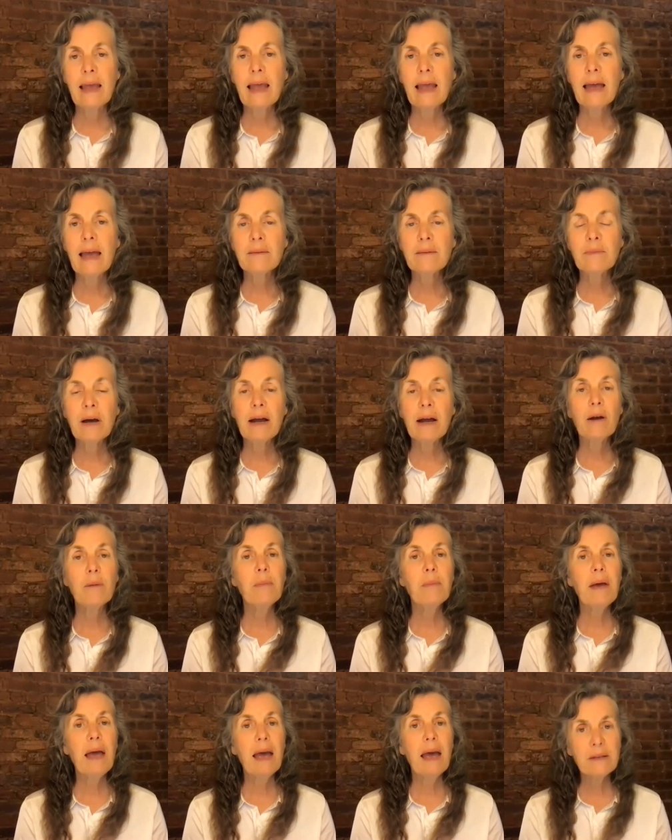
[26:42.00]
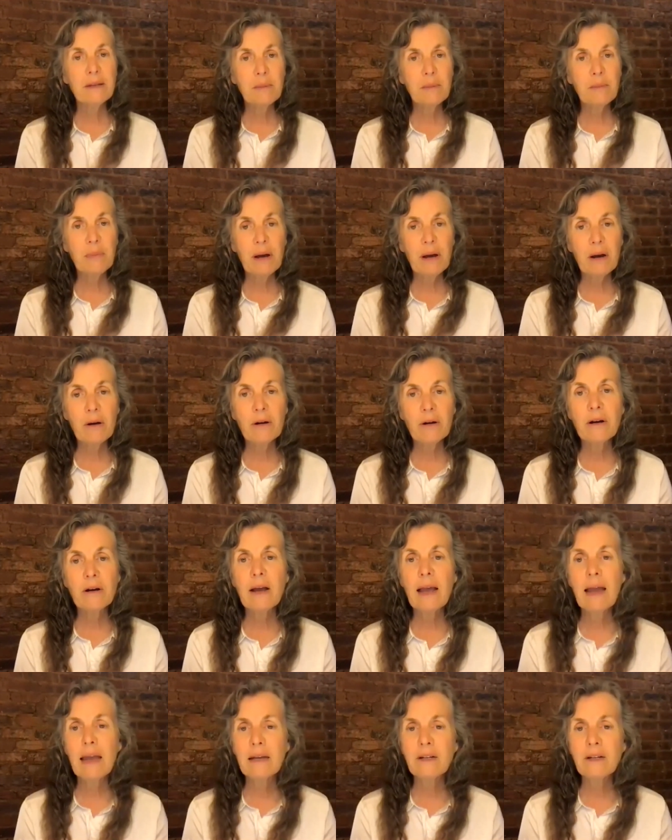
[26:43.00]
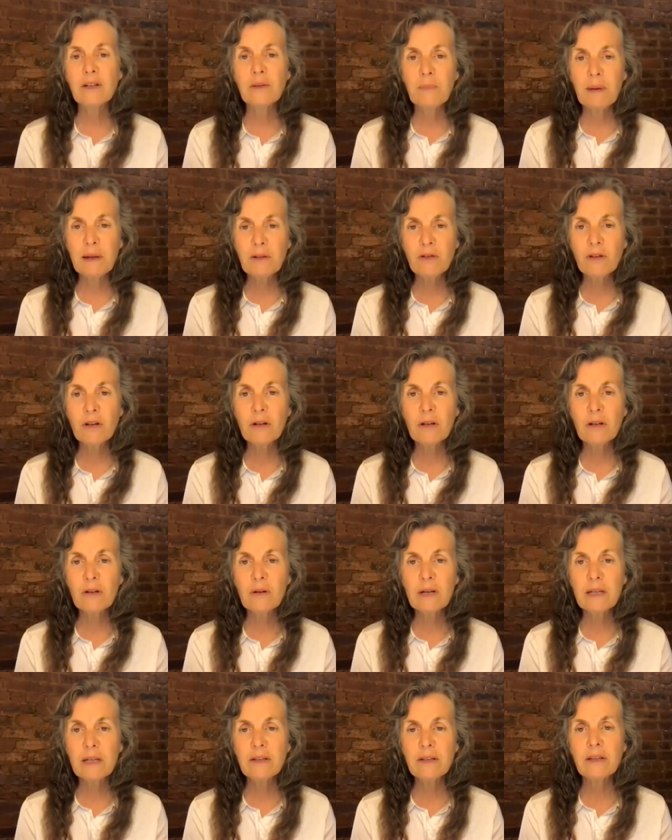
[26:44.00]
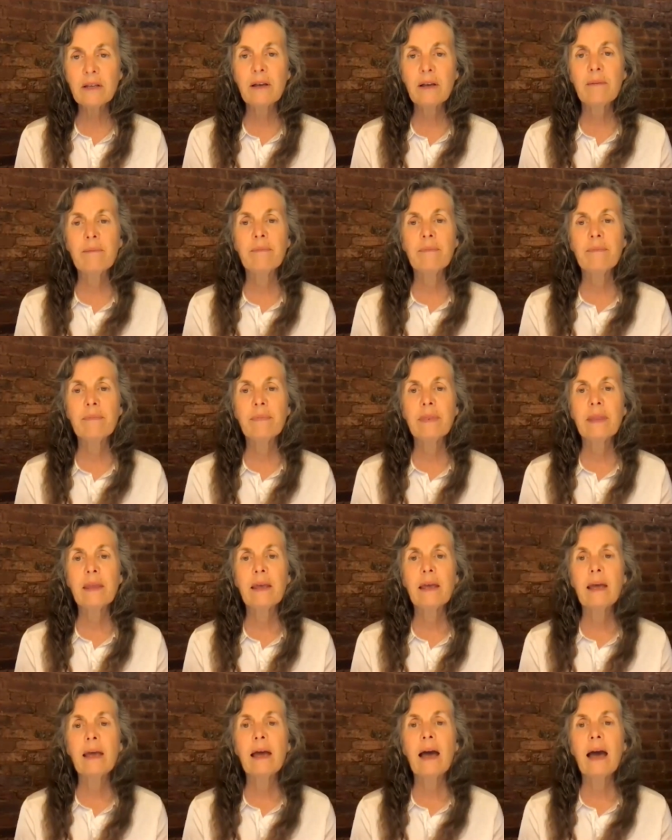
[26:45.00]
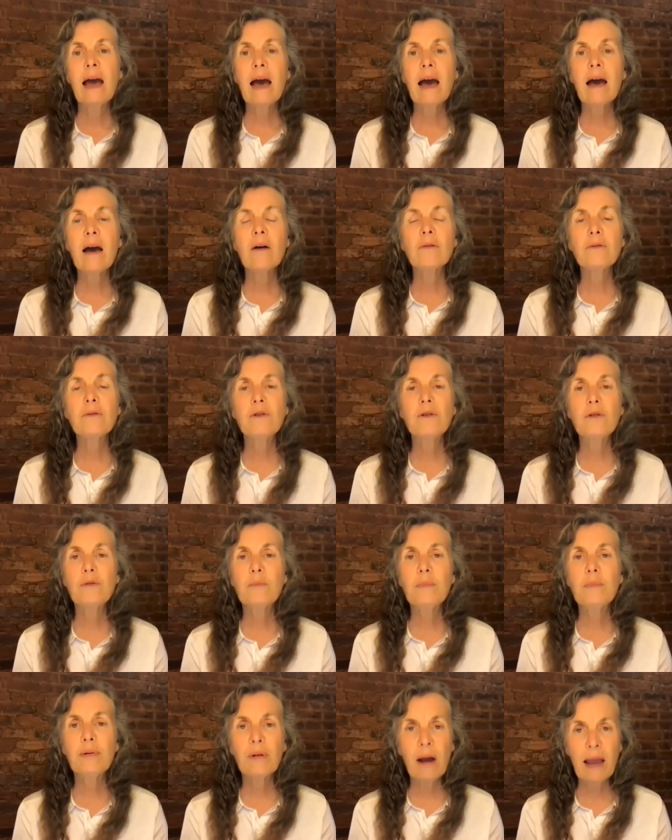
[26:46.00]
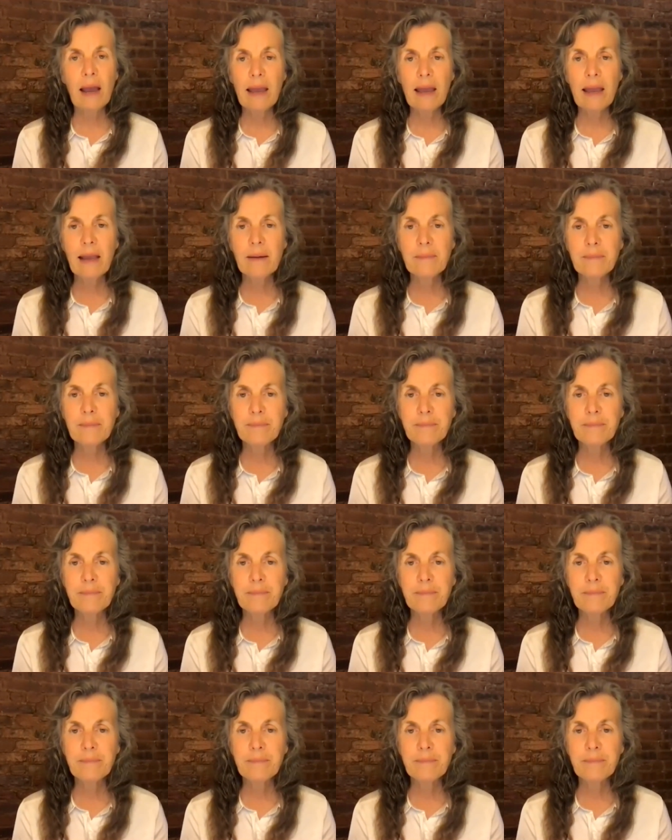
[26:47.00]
And by our past imperator, H. Spencer Lewis, how to pray.